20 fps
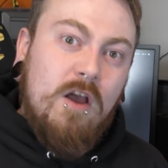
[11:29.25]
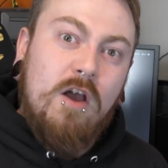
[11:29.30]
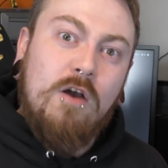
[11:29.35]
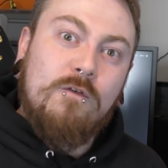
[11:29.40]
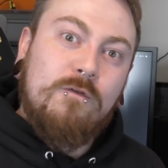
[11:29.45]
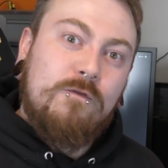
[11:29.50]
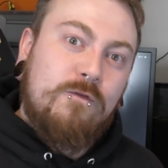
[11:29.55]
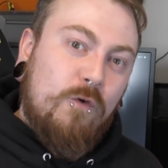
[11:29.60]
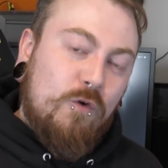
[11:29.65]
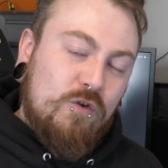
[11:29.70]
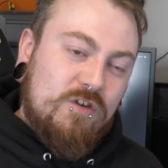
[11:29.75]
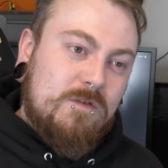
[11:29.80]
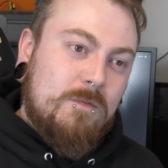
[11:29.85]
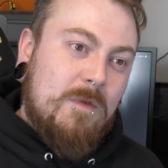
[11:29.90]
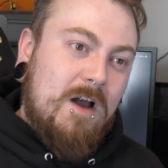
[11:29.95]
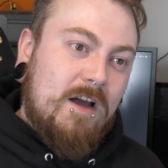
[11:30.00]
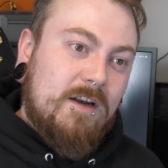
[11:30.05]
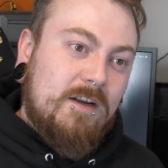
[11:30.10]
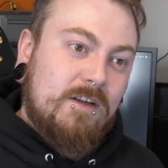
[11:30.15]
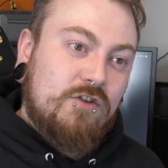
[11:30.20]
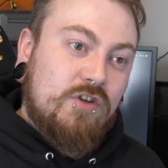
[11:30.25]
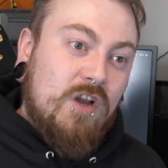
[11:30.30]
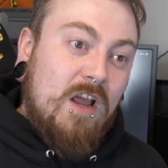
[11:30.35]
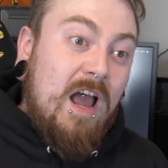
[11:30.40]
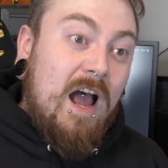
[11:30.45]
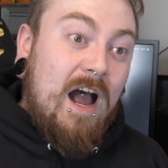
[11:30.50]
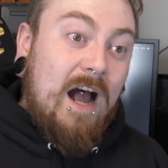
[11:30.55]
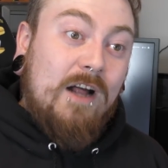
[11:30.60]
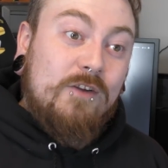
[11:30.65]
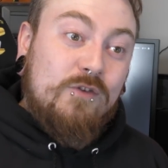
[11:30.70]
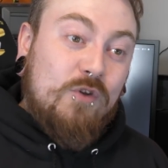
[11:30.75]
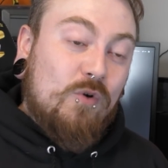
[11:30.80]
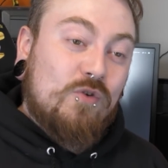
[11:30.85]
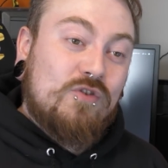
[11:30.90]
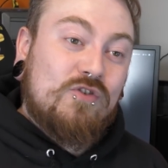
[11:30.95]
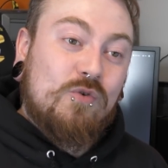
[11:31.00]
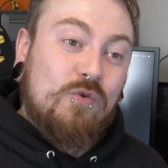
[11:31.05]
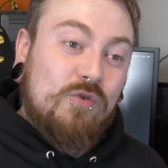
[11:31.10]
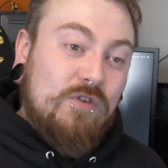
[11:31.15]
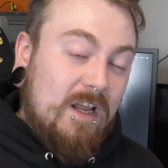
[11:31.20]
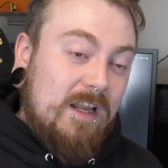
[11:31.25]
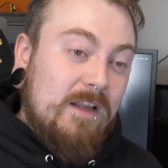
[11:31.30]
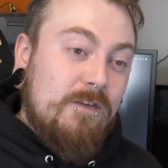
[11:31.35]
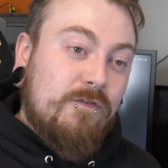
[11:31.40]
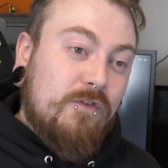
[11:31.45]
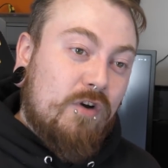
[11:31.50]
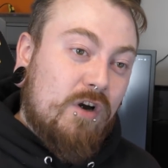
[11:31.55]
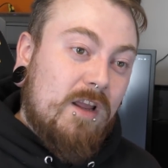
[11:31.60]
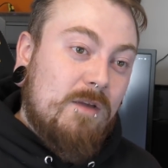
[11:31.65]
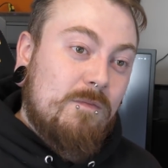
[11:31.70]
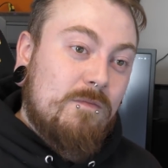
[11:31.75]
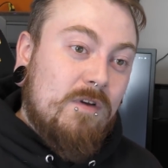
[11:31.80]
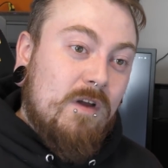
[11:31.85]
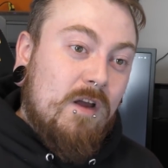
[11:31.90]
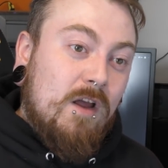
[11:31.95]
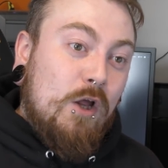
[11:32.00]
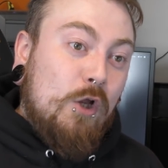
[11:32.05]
forced marriage, and also knife crime,